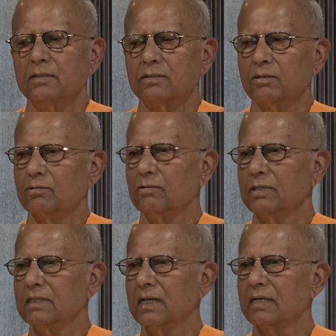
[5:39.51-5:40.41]
So
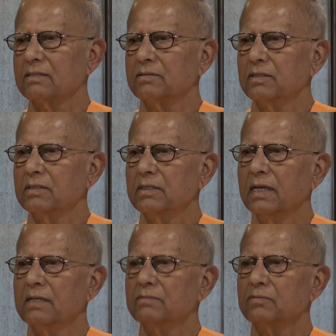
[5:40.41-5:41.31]
in that,
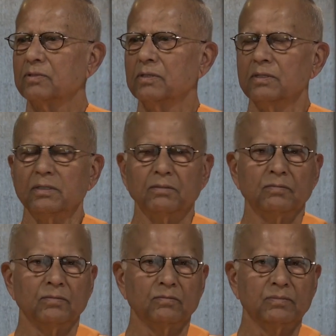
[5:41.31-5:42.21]
then
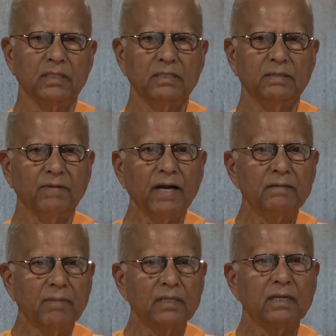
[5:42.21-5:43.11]
the
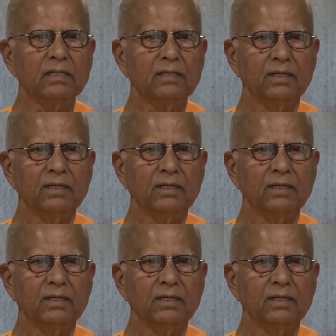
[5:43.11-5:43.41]
Divine Mother